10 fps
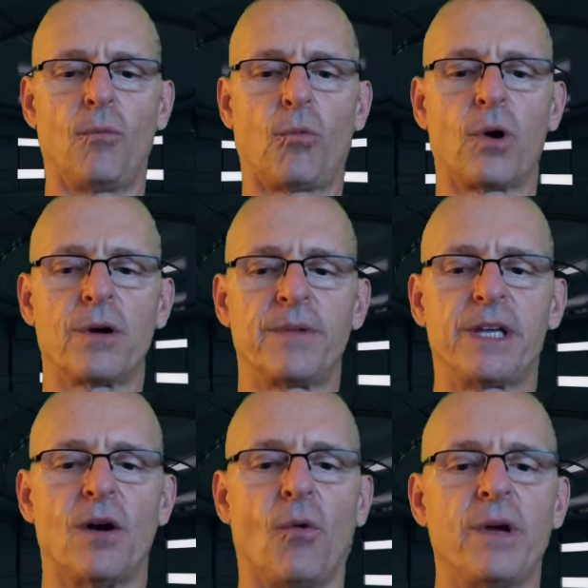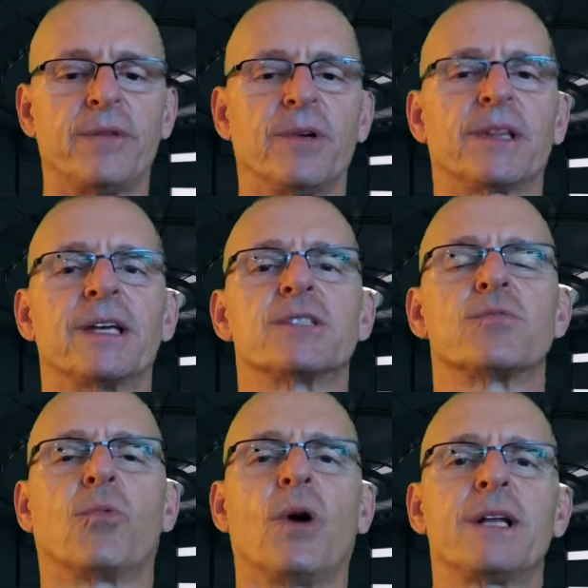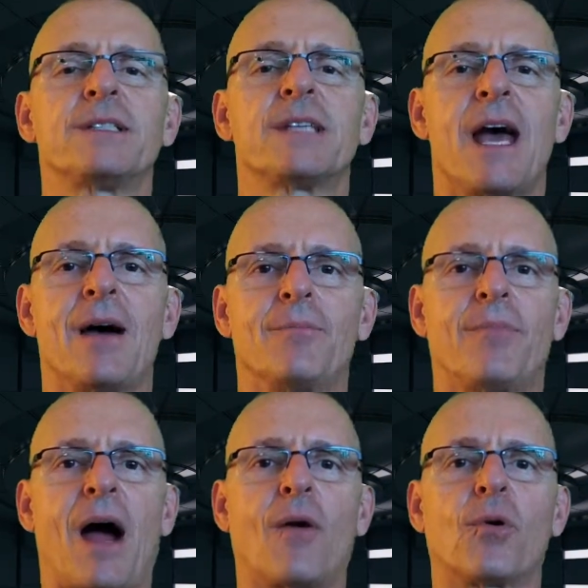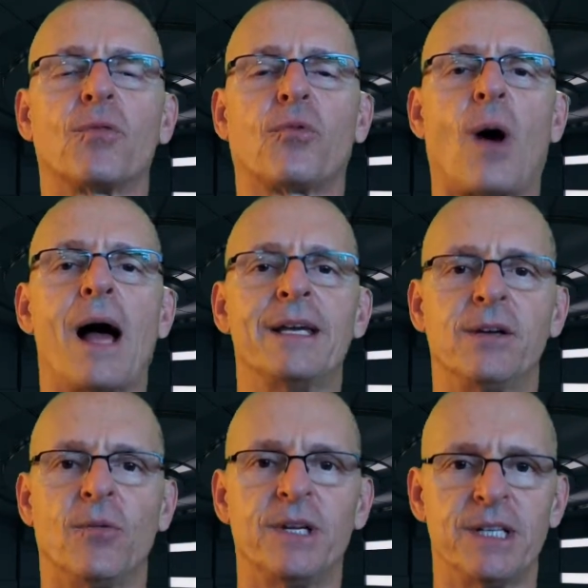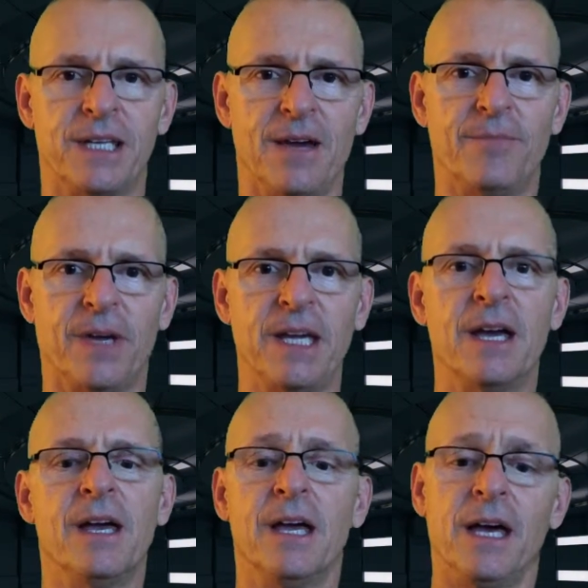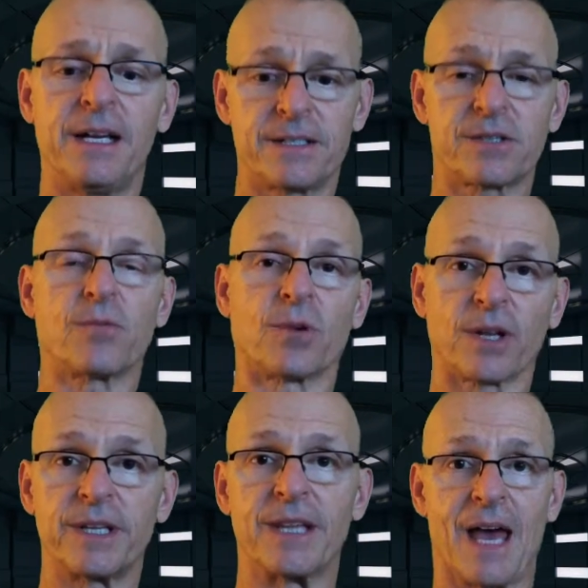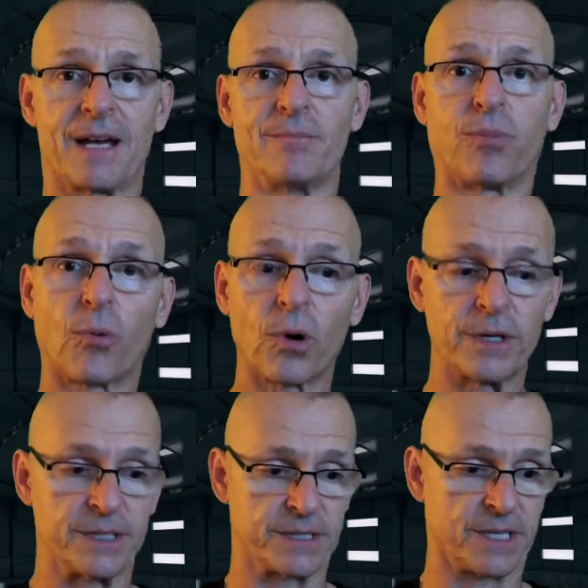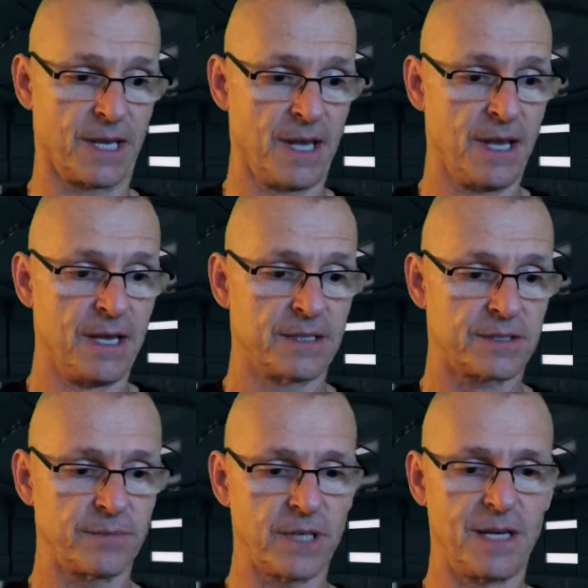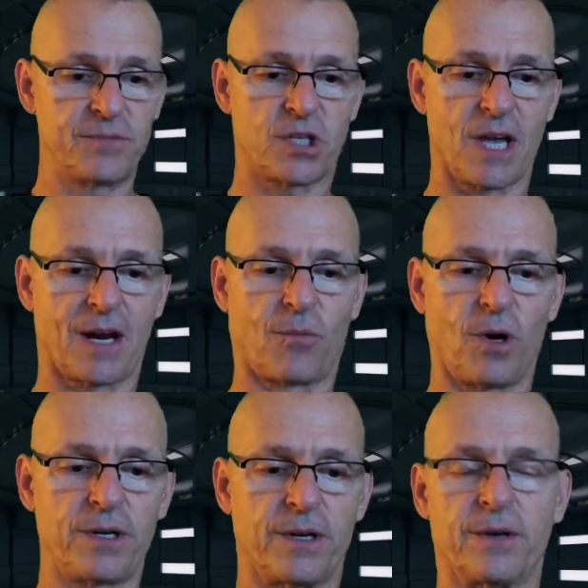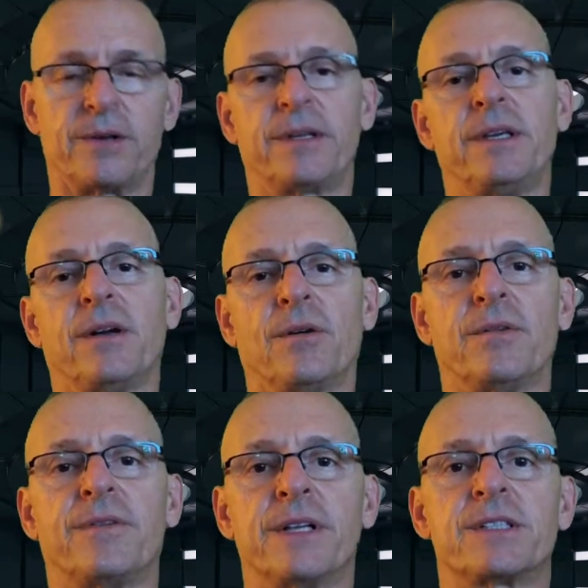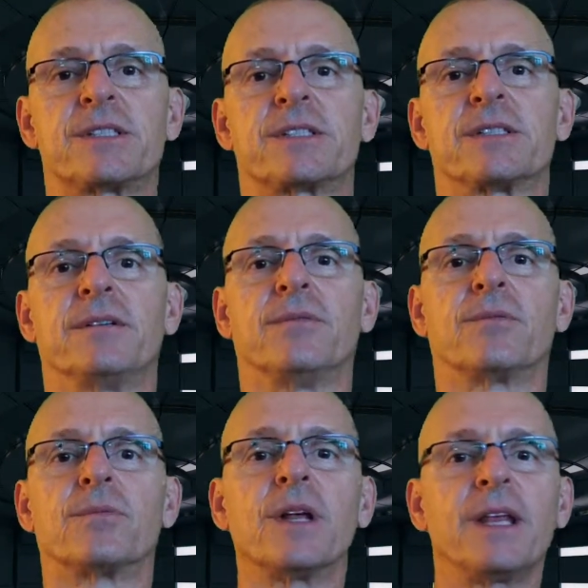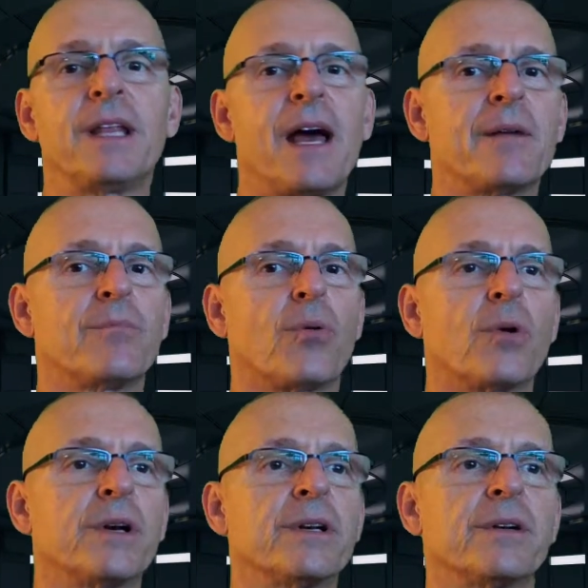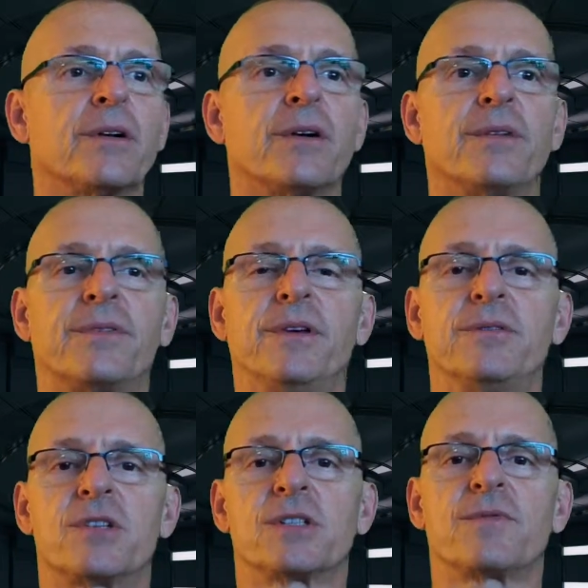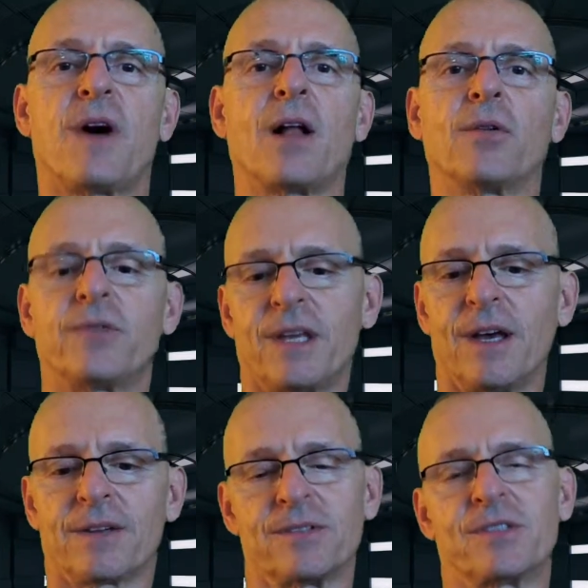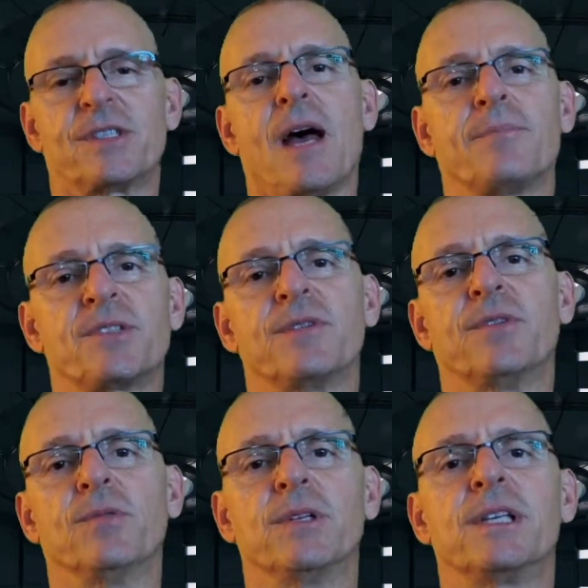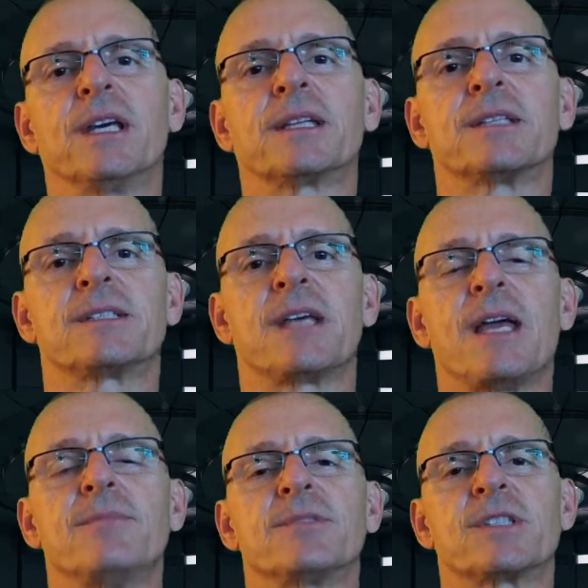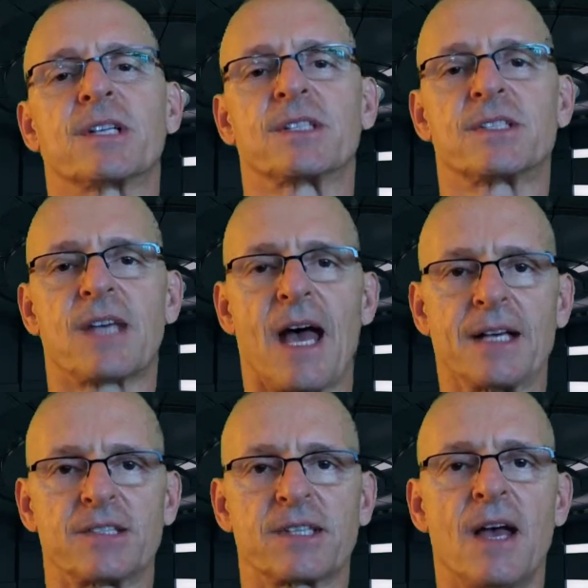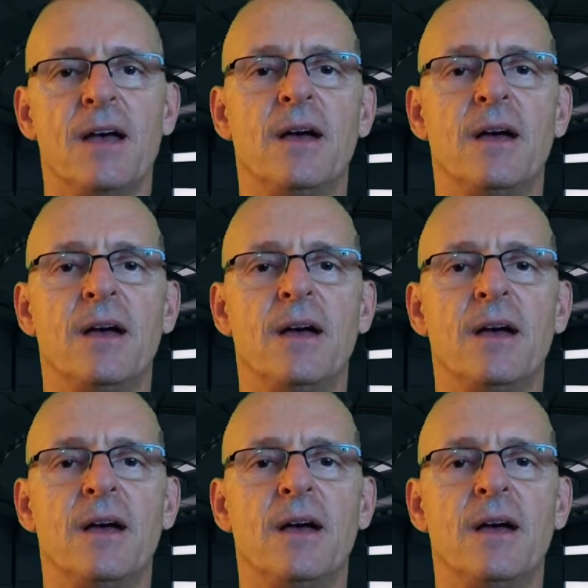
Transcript: Where are we going with this? What is that power of why going to give me? And is it really that important? Sometimes you got to wonder, if it's really that important or if you just followed the other steps, if you would get the same success.